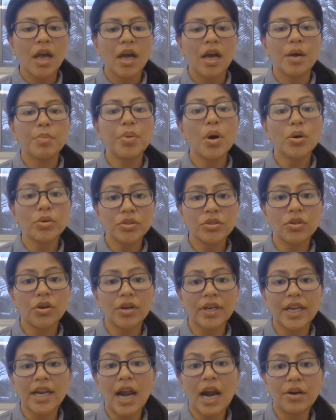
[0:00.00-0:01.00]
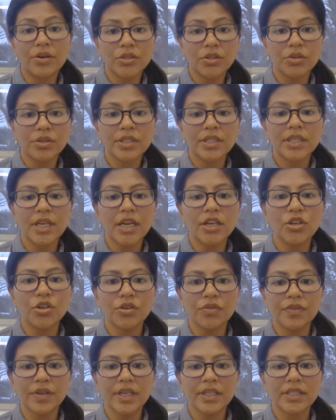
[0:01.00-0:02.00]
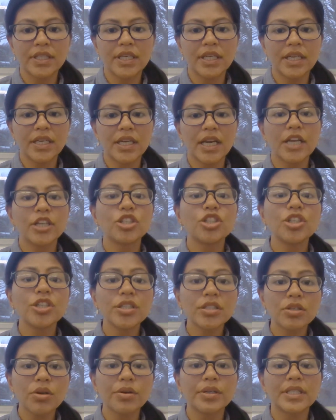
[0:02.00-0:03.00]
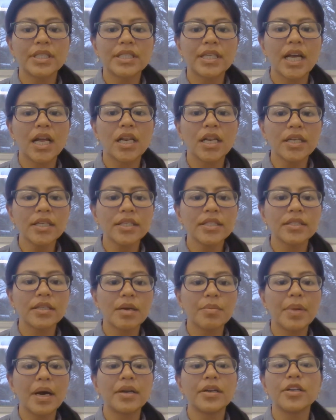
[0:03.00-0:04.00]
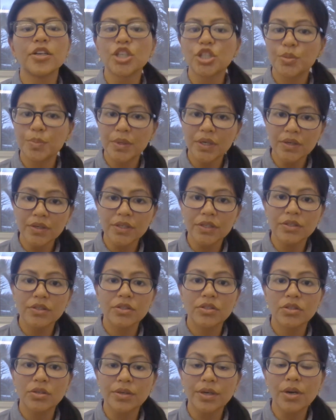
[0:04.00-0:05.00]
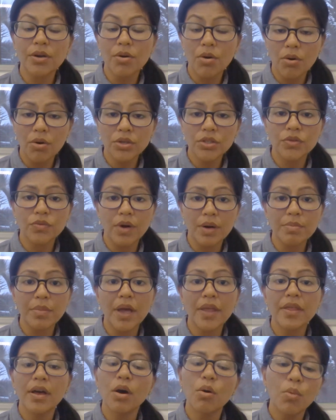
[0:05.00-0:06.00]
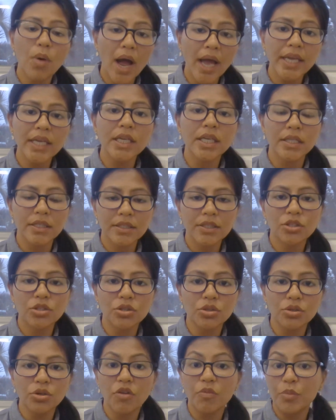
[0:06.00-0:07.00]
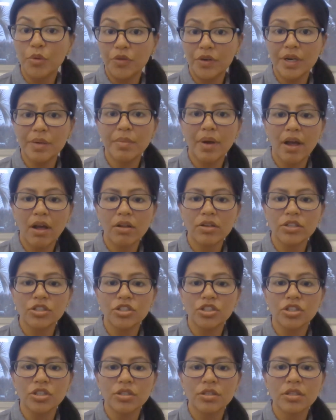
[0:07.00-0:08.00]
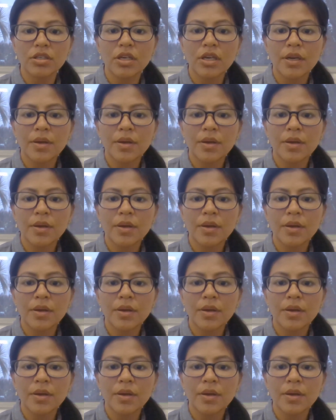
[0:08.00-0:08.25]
a postdoc at Arizona State University, and she is going to tell us about her experience doing a course run by the Hawaii Institute of Marine Biology.